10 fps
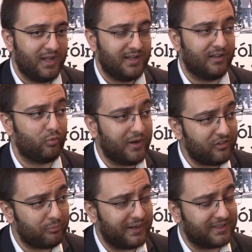That's one
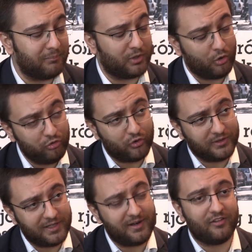aspect, but also
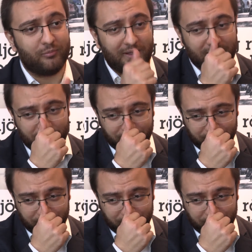the other aspect.